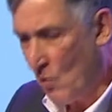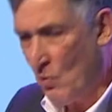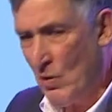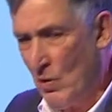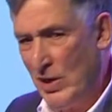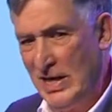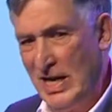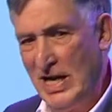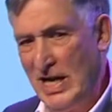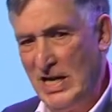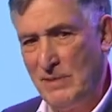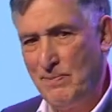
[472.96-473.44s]

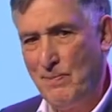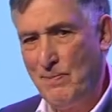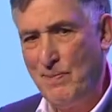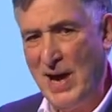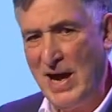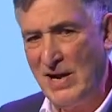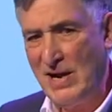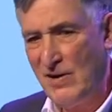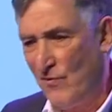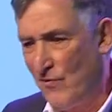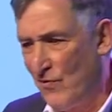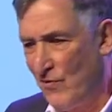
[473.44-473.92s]
We need
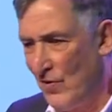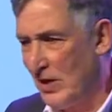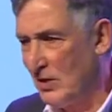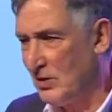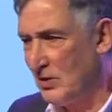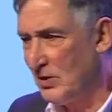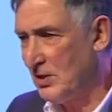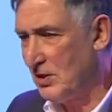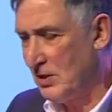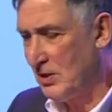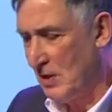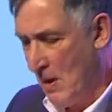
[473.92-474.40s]

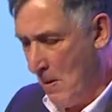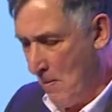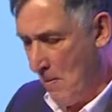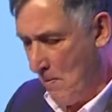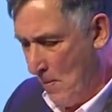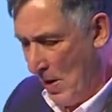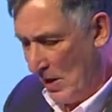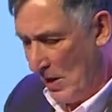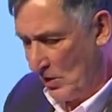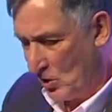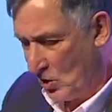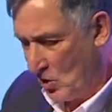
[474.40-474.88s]
benefits
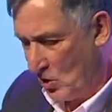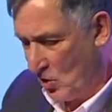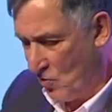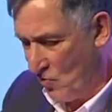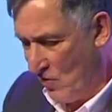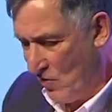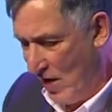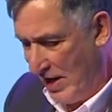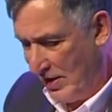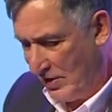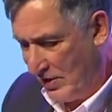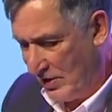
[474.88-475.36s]
much
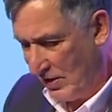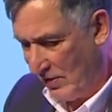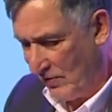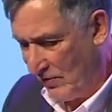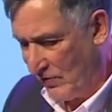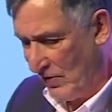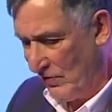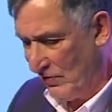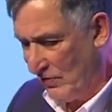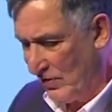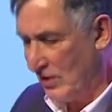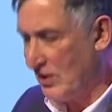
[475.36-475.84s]
greater
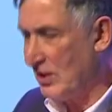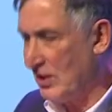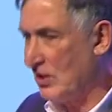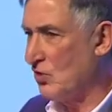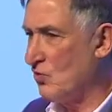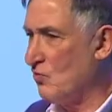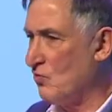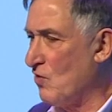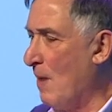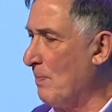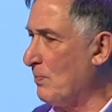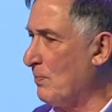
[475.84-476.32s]
than the
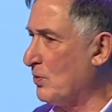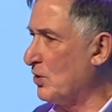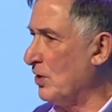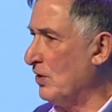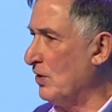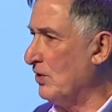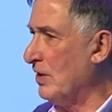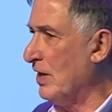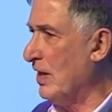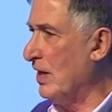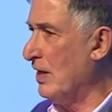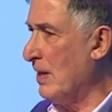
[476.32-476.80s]

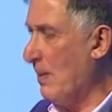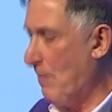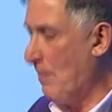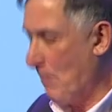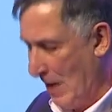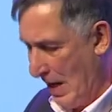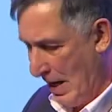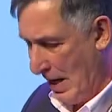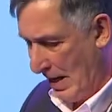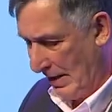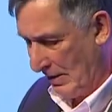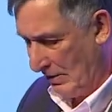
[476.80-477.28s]
disruption in
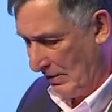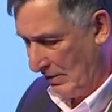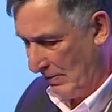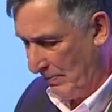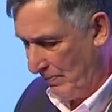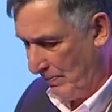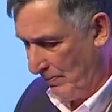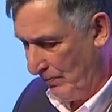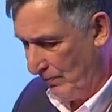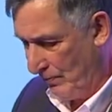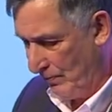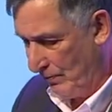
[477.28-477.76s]
applying
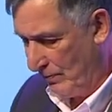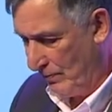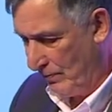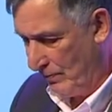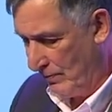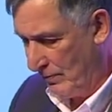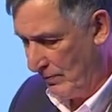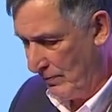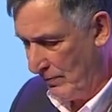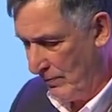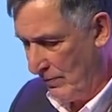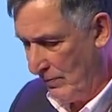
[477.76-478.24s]
them.
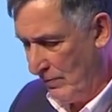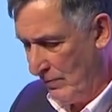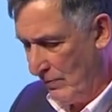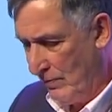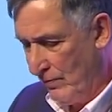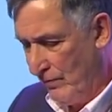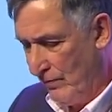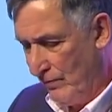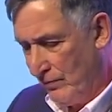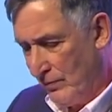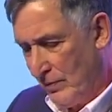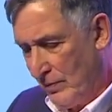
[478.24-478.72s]

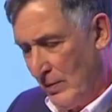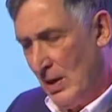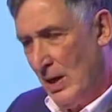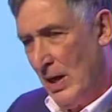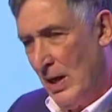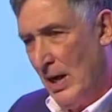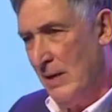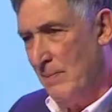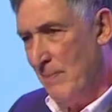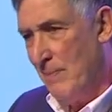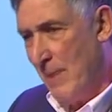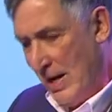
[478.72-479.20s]

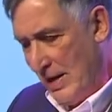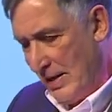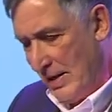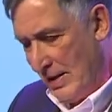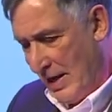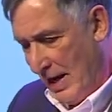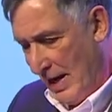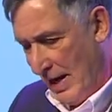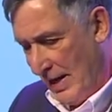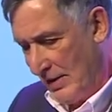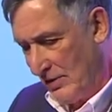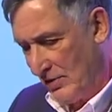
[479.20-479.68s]
In many
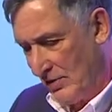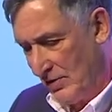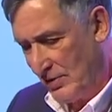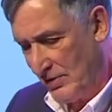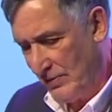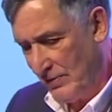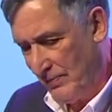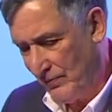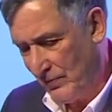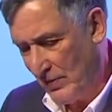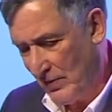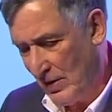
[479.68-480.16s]

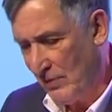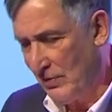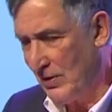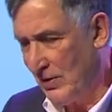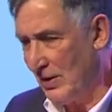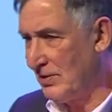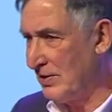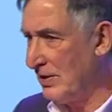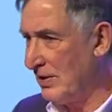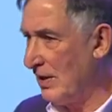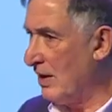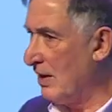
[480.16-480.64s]
cases,
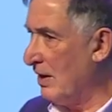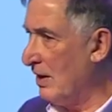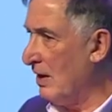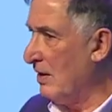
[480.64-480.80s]
this